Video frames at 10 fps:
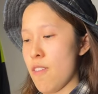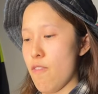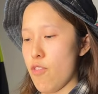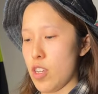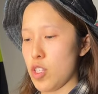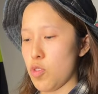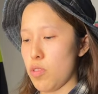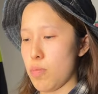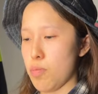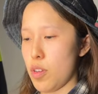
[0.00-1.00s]

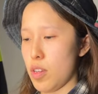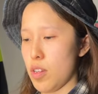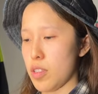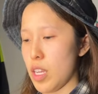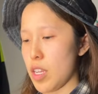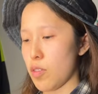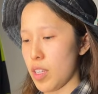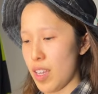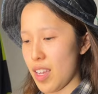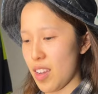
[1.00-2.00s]
Victory Bell,
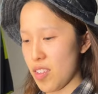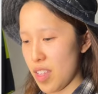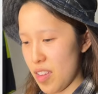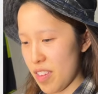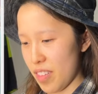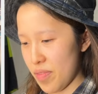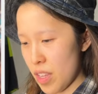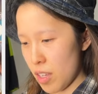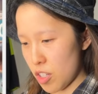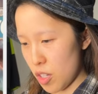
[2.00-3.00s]
Nidoking. Oh yeah, there we go.
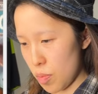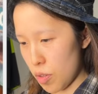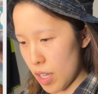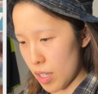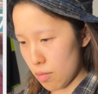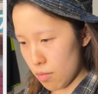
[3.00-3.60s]
Shiburi